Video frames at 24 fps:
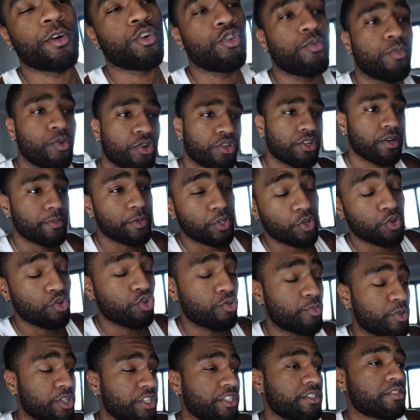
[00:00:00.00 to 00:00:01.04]
been uber i've been doing
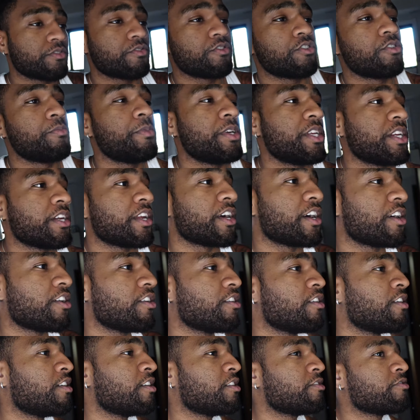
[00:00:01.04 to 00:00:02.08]
uber eats for a minute now
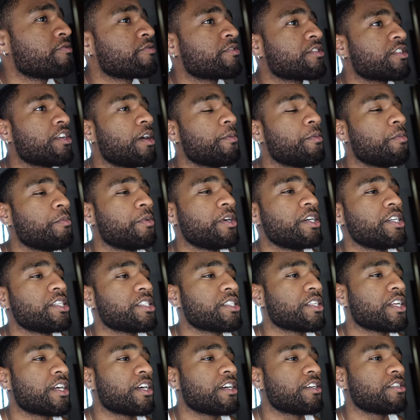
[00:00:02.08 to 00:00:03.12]
a couple
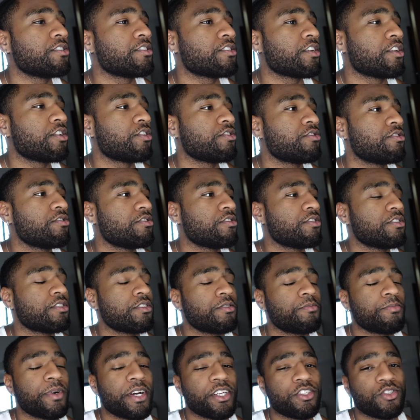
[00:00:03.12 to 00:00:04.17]
months now so
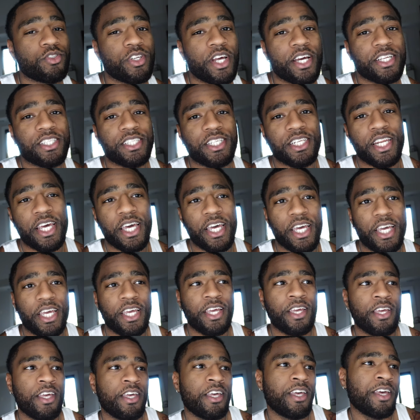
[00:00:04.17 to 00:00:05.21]
I'm about to do that today
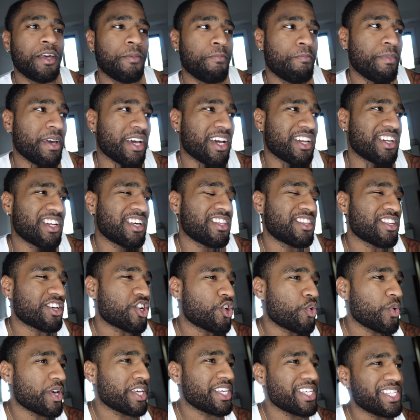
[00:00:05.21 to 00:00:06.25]
make another
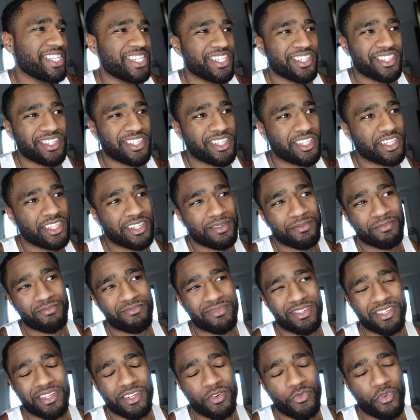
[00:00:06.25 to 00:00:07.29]
quick easy in,
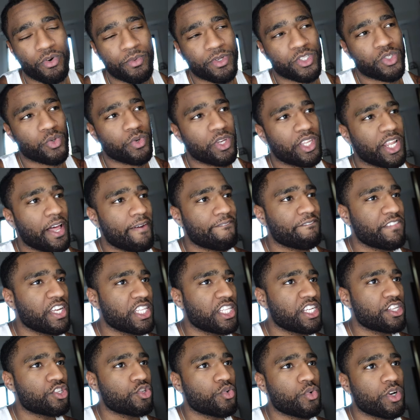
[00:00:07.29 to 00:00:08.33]
anywhere between like
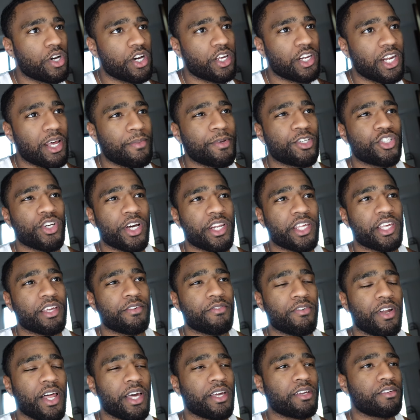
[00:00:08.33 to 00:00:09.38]
50 to 100 i'll be trying to get
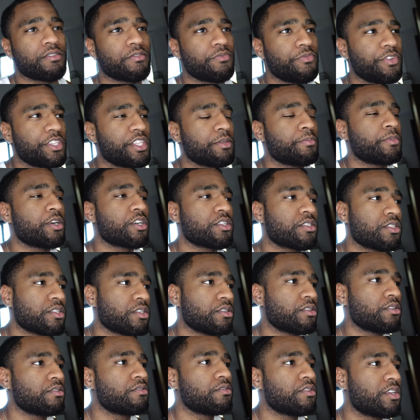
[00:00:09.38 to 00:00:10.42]
for like 50 bucks a,
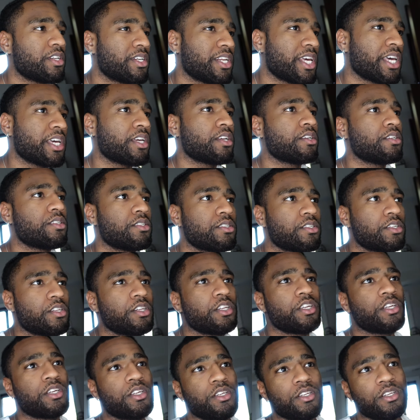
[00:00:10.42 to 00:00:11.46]
a day and
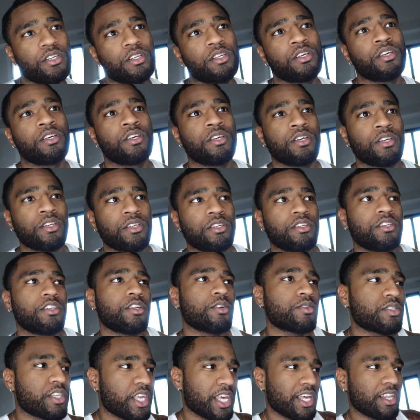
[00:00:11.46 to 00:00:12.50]
then you know
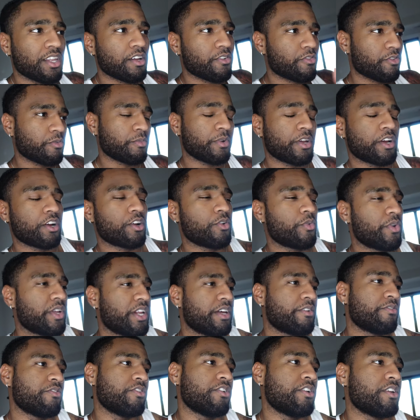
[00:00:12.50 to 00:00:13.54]
scale up from there or
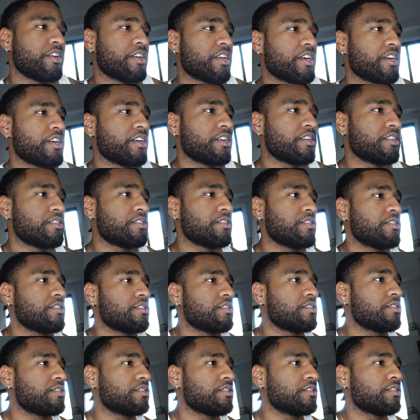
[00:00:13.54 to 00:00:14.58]
whatever and then
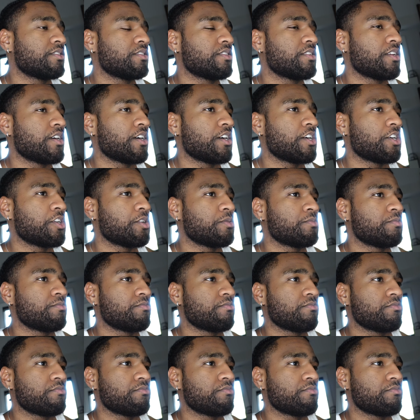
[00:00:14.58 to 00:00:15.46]
um